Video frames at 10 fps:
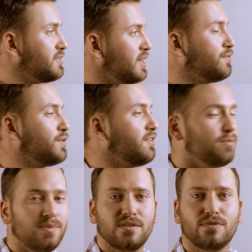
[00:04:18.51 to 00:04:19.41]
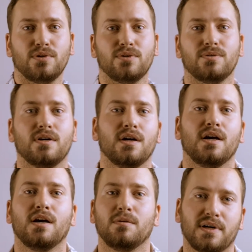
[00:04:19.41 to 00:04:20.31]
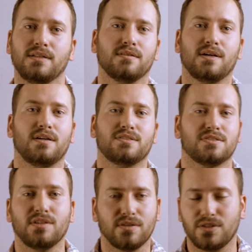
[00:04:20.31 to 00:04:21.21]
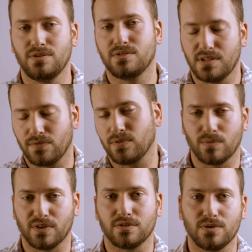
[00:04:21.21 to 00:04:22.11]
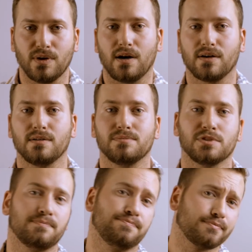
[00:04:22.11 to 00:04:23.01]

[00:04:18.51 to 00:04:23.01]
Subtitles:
Thank you for giving me the flu. But it's still a huge difference with the two outcomes.